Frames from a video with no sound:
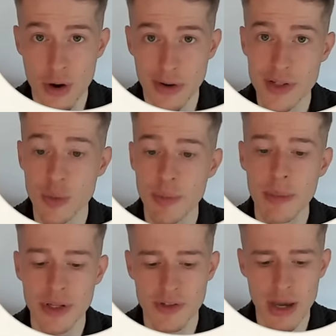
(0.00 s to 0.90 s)
Right? These are
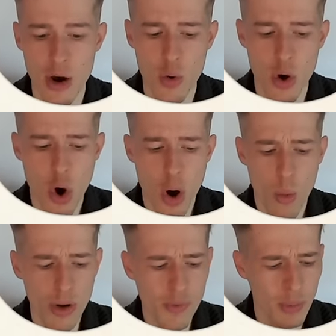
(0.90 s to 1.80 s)
people that say, oh,
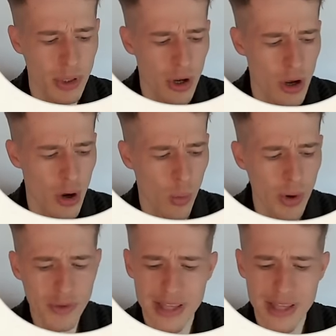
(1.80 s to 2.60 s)
what if